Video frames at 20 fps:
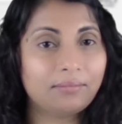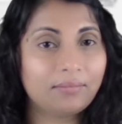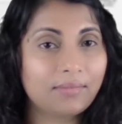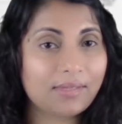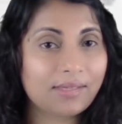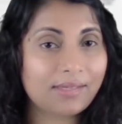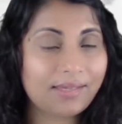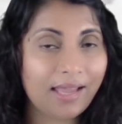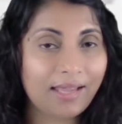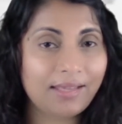
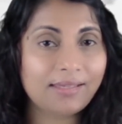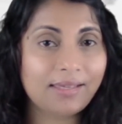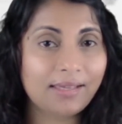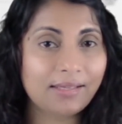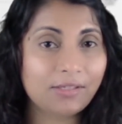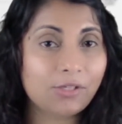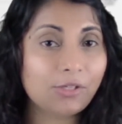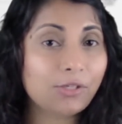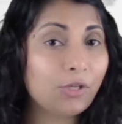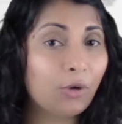says
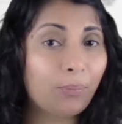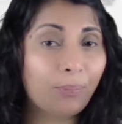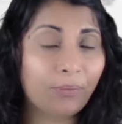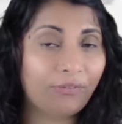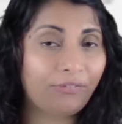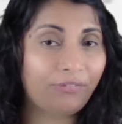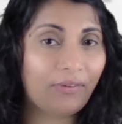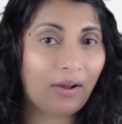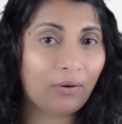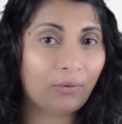it so
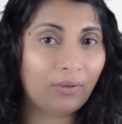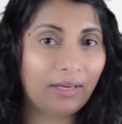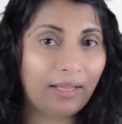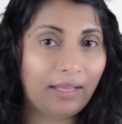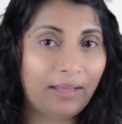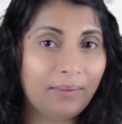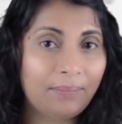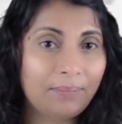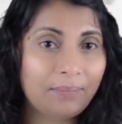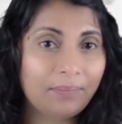
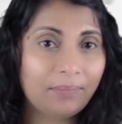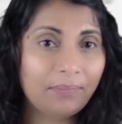profoundly.